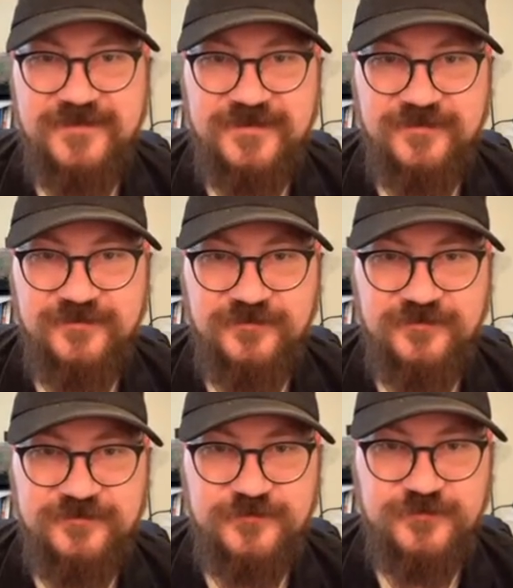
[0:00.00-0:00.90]
and
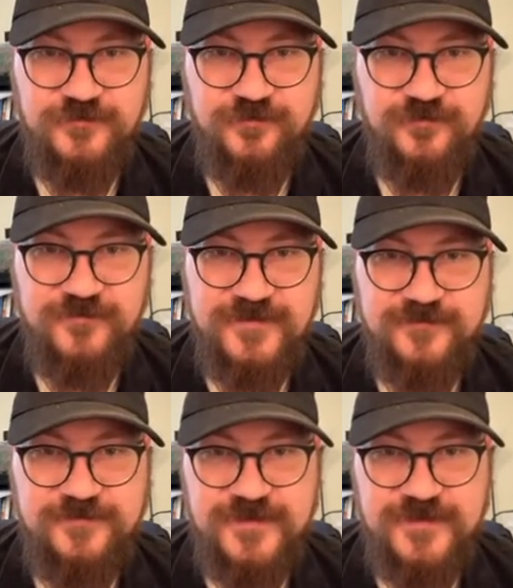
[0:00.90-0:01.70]
could do super effective